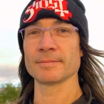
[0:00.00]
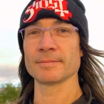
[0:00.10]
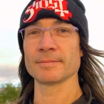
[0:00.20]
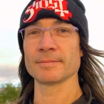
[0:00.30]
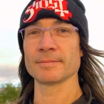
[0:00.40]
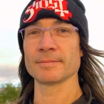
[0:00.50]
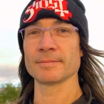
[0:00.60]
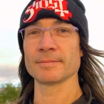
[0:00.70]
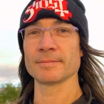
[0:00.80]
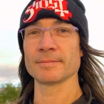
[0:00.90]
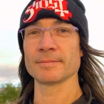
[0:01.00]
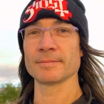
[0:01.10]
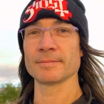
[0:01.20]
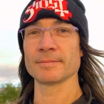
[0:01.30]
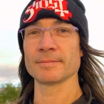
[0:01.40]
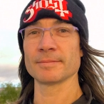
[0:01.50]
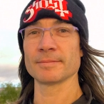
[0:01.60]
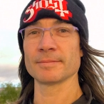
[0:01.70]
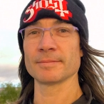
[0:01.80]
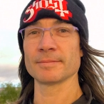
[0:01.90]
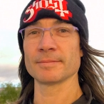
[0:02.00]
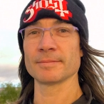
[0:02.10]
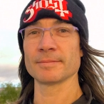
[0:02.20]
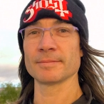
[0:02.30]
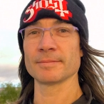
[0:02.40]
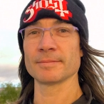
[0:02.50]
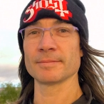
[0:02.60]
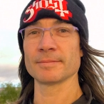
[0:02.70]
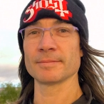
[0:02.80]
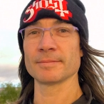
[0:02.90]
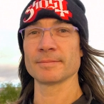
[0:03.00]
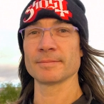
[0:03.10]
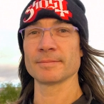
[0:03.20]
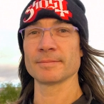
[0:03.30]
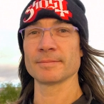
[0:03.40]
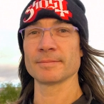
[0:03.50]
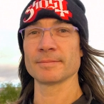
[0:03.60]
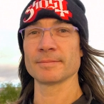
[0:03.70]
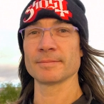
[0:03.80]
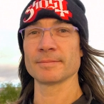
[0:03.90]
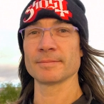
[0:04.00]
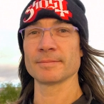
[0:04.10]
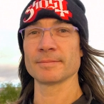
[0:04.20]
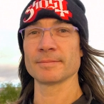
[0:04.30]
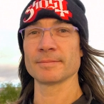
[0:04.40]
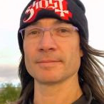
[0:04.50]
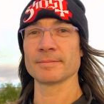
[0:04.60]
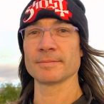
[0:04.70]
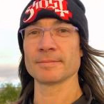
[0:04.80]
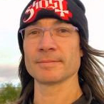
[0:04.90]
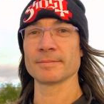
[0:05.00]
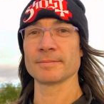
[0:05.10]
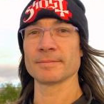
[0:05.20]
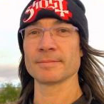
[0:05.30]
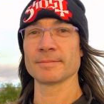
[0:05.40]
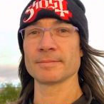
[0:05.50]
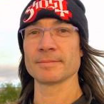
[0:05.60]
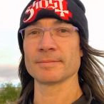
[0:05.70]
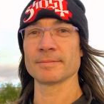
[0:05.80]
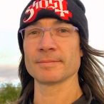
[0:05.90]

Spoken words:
(no lip movement)